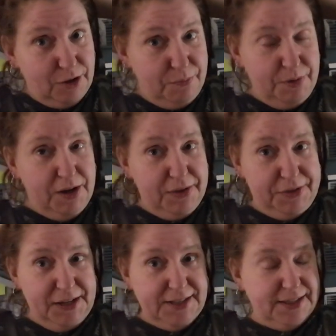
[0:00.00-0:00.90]

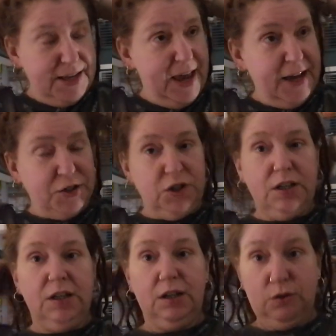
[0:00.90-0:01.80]
but that's
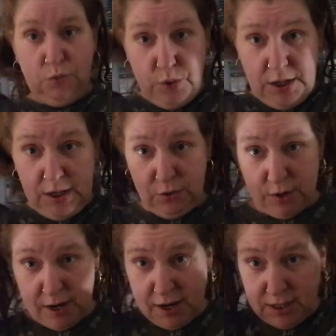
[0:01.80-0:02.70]
actually really
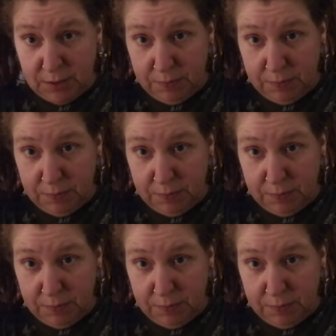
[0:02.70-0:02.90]
great